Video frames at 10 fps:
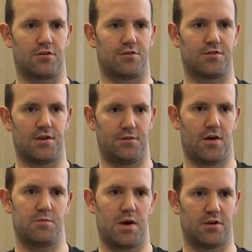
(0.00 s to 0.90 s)
in a secluded
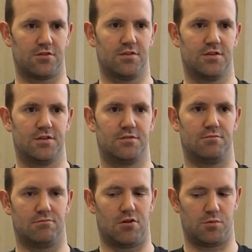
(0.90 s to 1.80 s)
corner of Pi
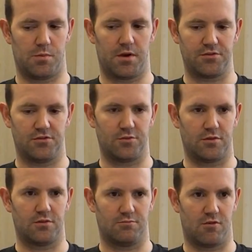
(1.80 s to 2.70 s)
Towers, Watch and
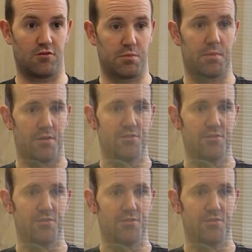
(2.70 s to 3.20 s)
hear what they have to